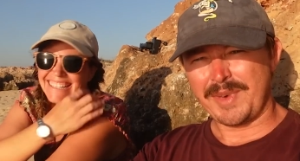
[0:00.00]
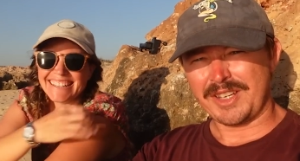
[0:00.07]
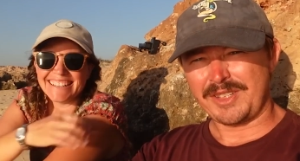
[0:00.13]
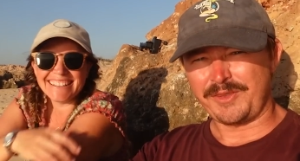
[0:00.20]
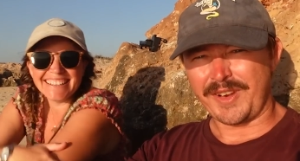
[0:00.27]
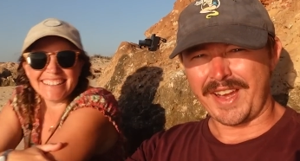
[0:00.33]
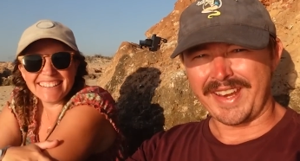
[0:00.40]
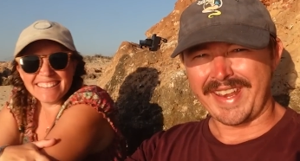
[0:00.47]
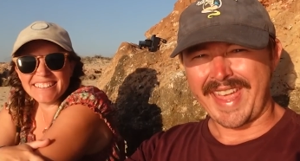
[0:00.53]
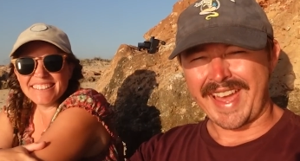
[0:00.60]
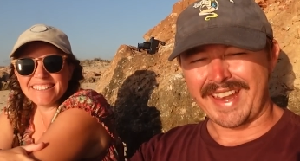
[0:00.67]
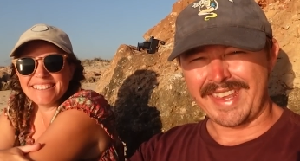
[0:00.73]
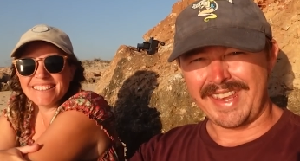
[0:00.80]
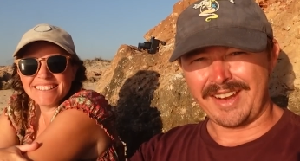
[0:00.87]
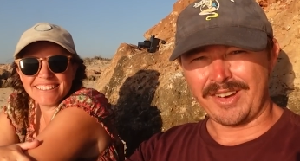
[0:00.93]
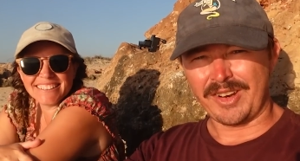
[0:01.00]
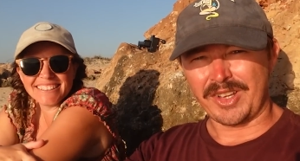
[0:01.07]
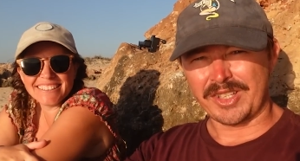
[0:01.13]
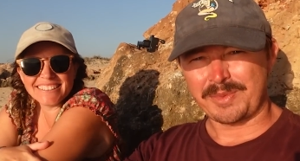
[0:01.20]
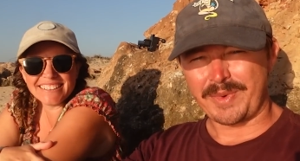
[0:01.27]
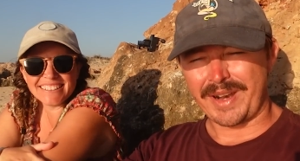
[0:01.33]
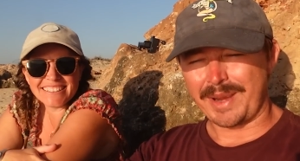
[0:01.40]
Speaker 1: much fun out here at
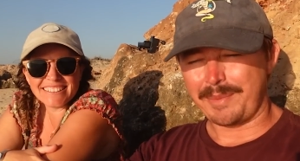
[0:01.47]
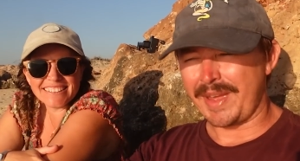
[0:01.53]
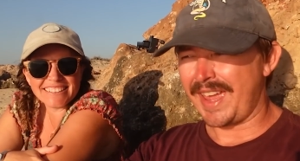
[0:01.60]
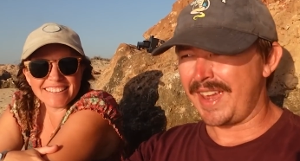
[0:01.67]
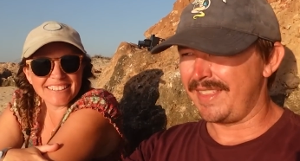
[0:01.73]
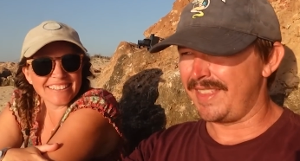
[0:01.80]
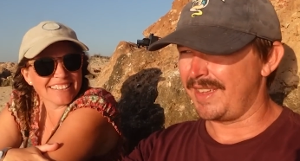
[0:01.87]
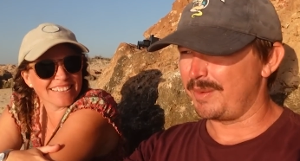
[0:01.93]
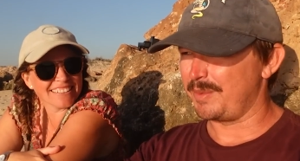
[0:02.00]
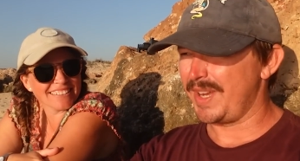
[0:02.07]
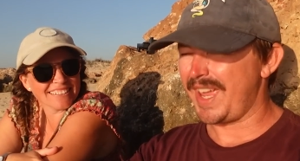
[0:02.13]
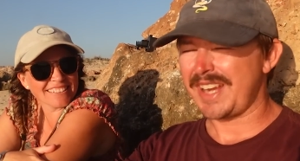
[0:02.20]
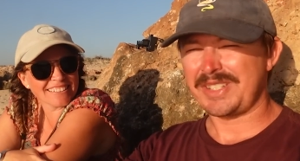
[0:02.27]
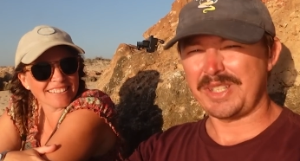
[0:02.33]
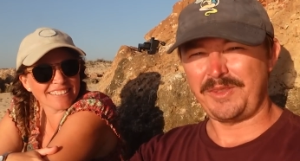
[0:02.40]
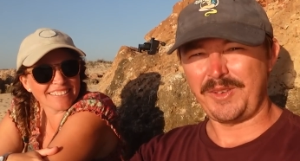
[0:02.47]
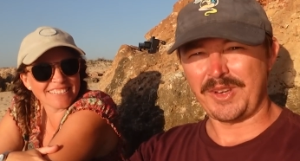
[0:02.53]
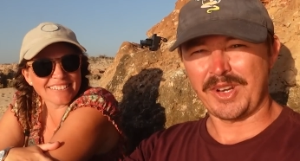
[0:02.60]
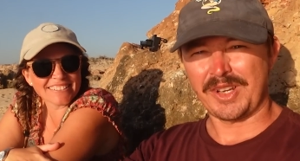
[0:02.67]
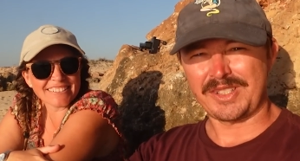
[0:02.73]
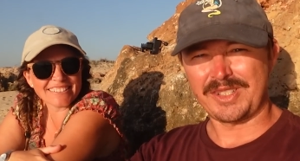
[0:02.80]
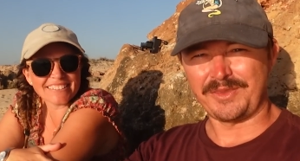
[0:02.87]
Osprey Bay that we actually
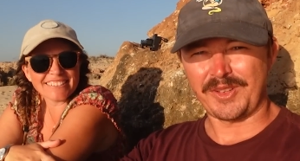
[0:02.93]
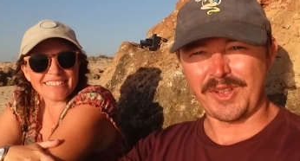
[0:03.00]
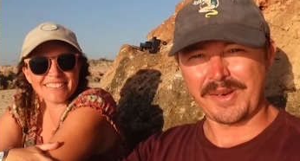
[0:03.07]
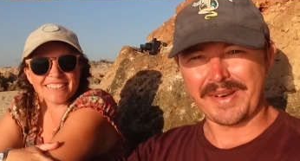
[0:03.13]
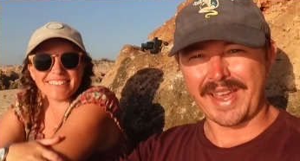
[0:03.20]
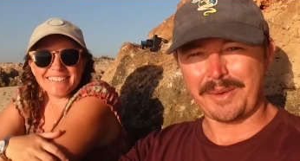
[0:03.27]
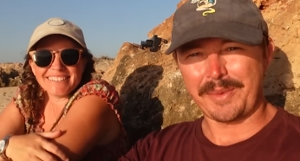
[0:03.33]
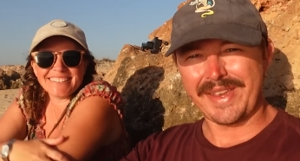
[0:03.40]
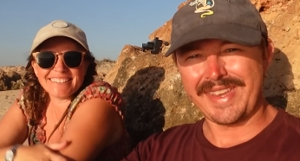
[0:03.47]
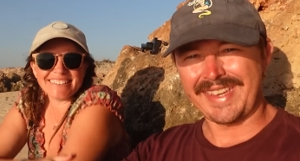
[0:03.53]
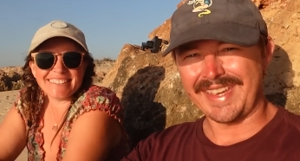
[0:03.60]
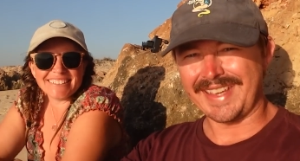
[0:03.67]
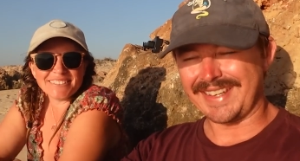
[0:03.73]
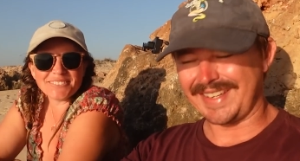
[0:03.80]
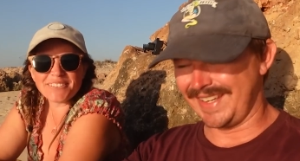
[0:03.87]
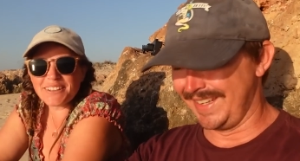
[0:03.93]
forgot to vlog our weekend.